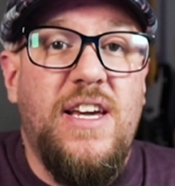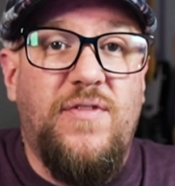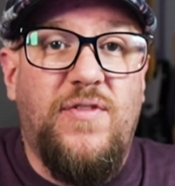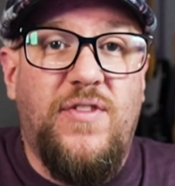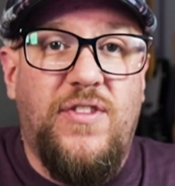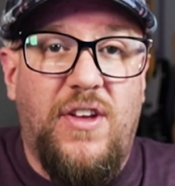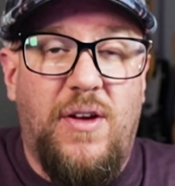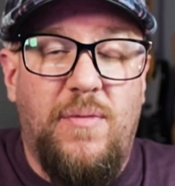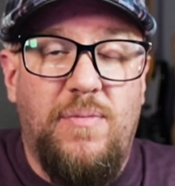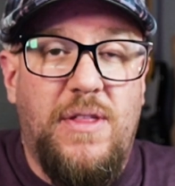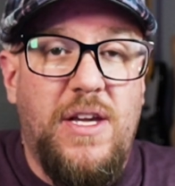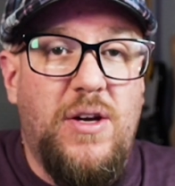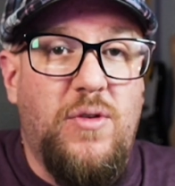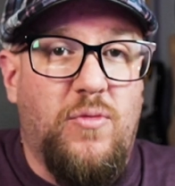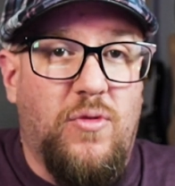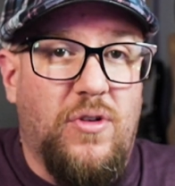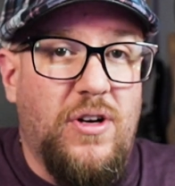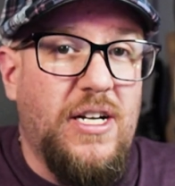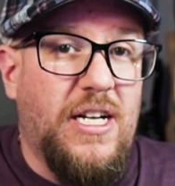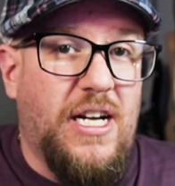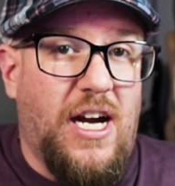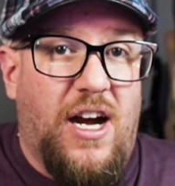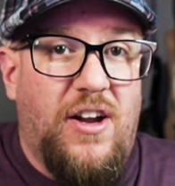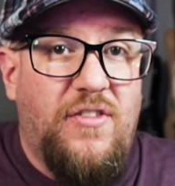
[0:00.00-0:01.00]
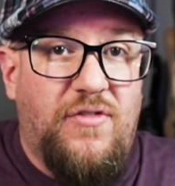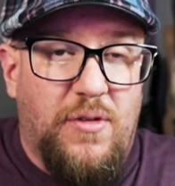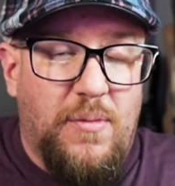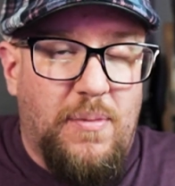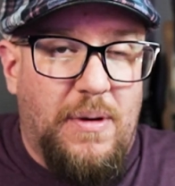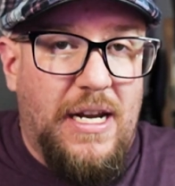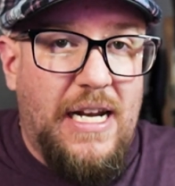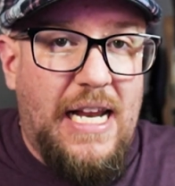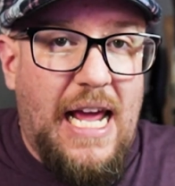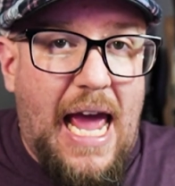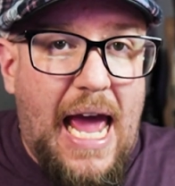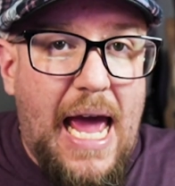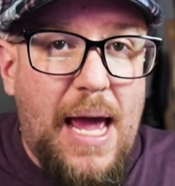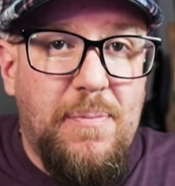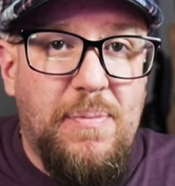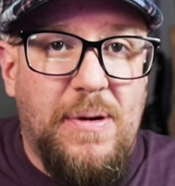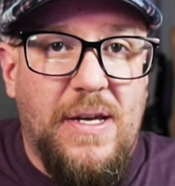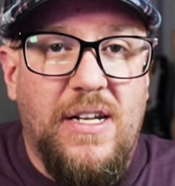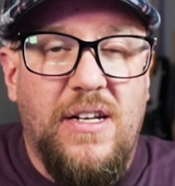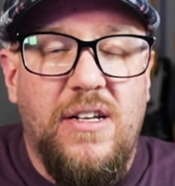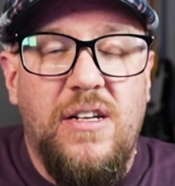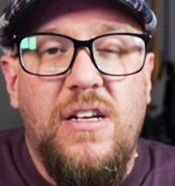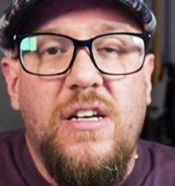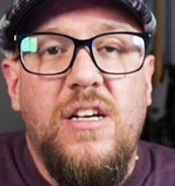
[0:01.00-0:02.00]
if something were to, God forbid,
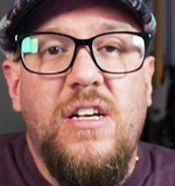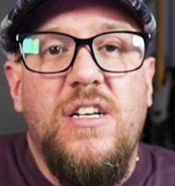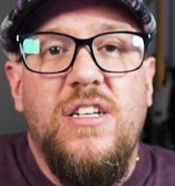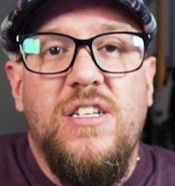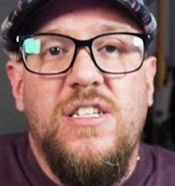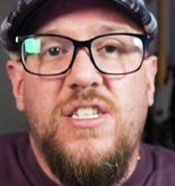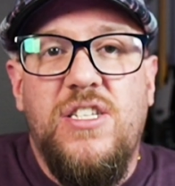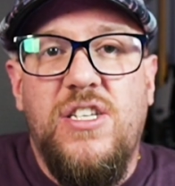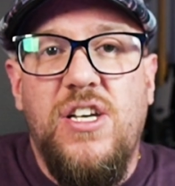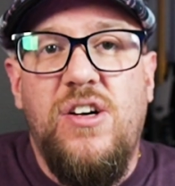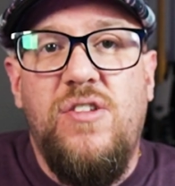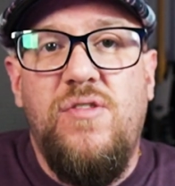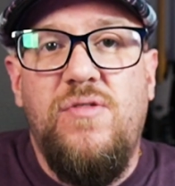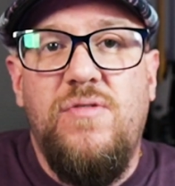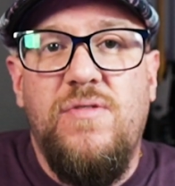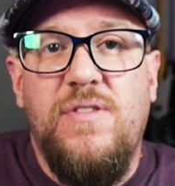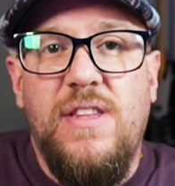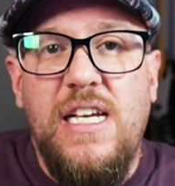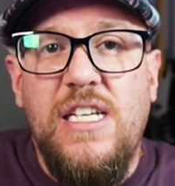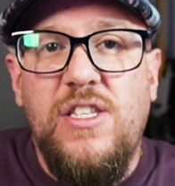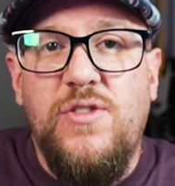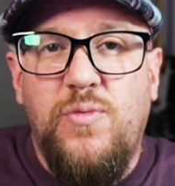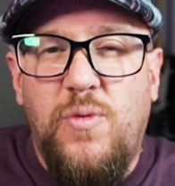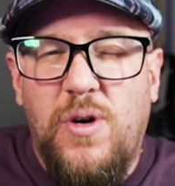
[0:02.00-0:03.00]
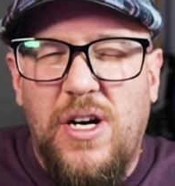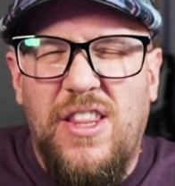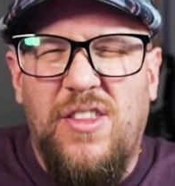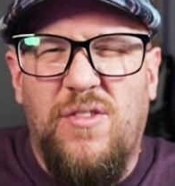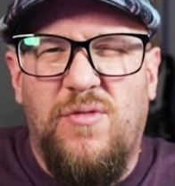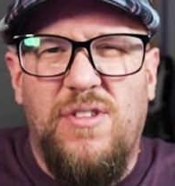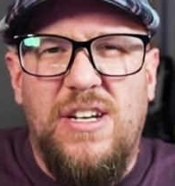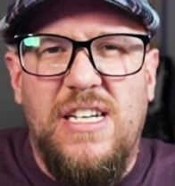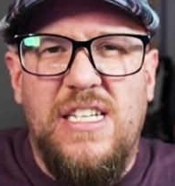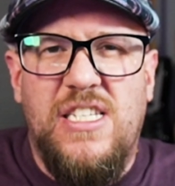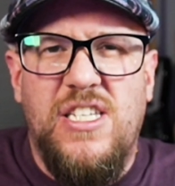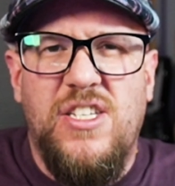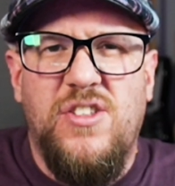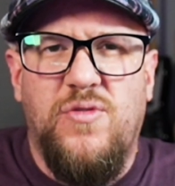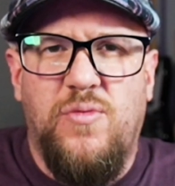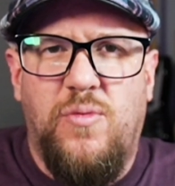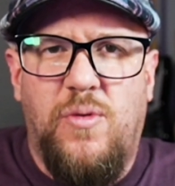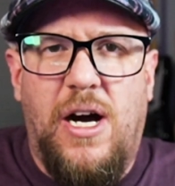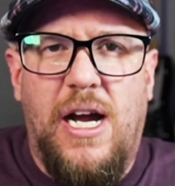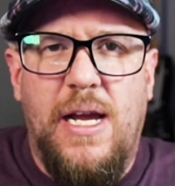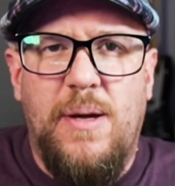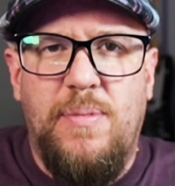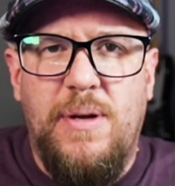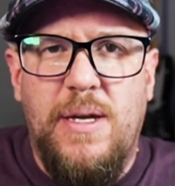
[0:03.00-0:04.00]
happen. So that's one of the reasons
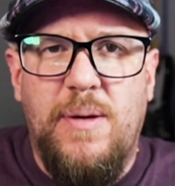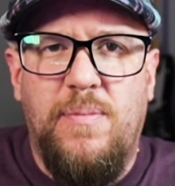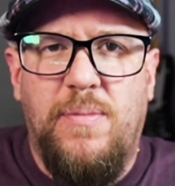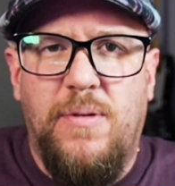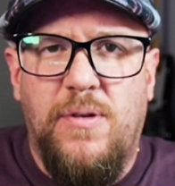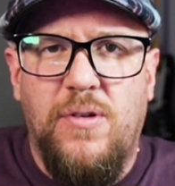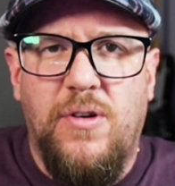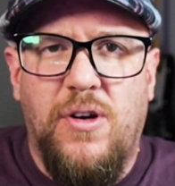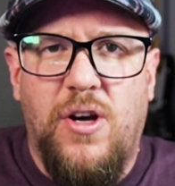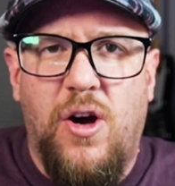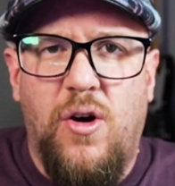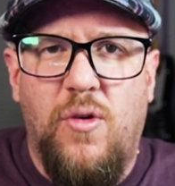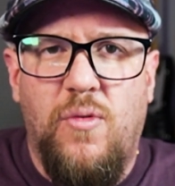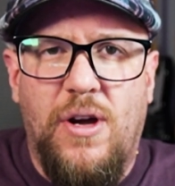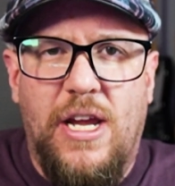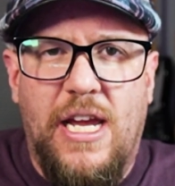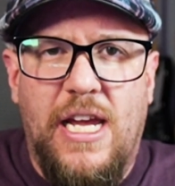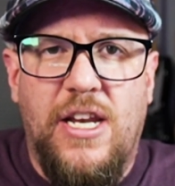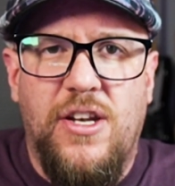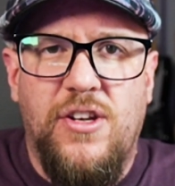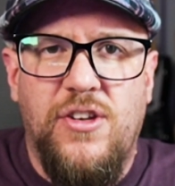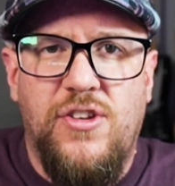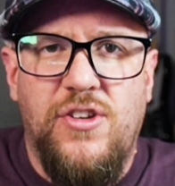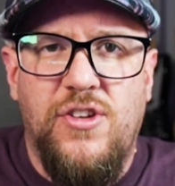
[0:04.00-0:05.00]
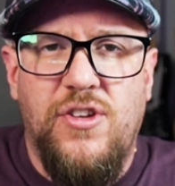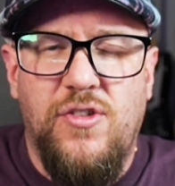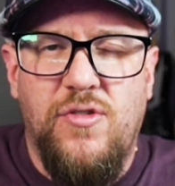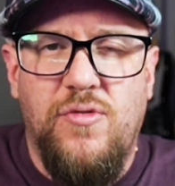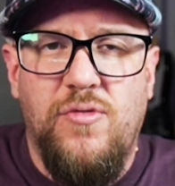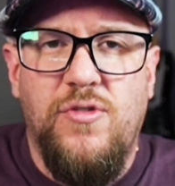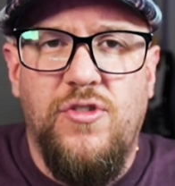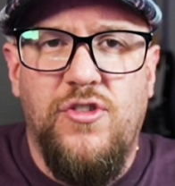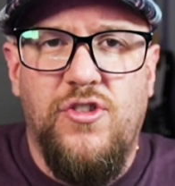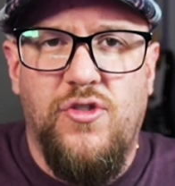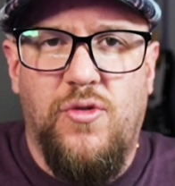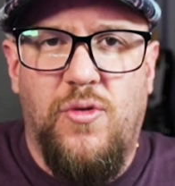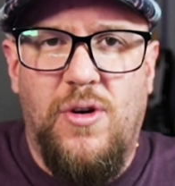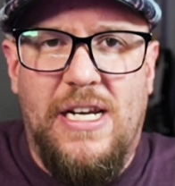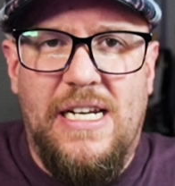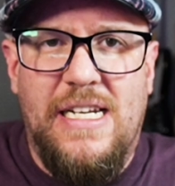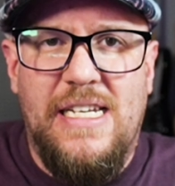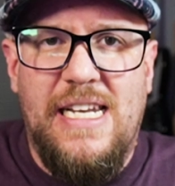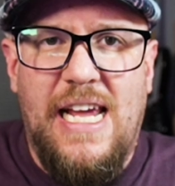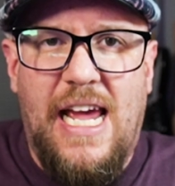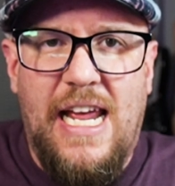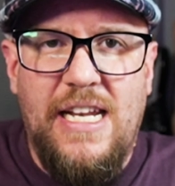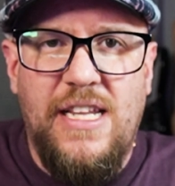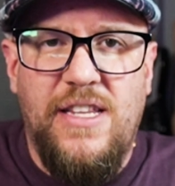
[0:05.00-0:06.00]
why people go into
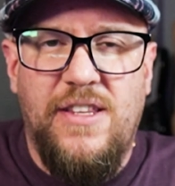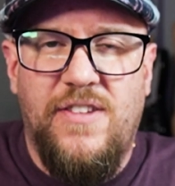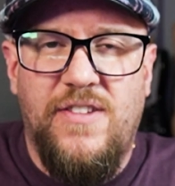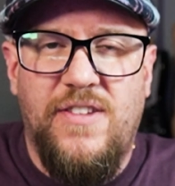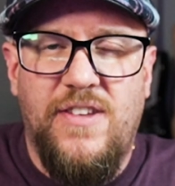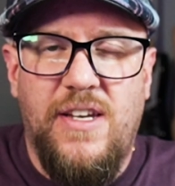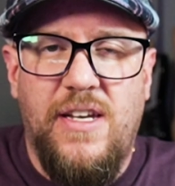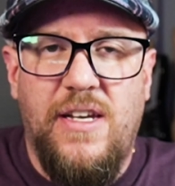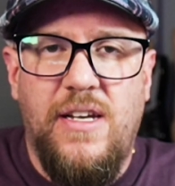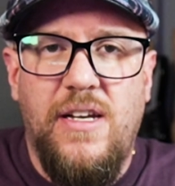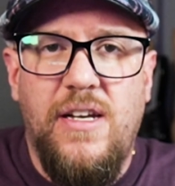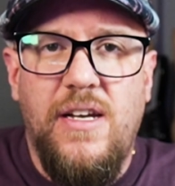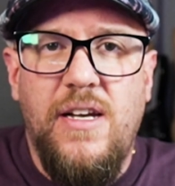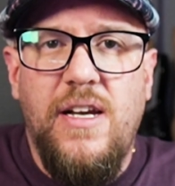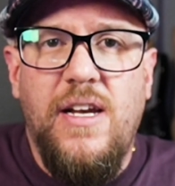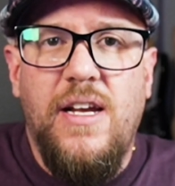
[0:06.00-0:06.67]
joint tenancy.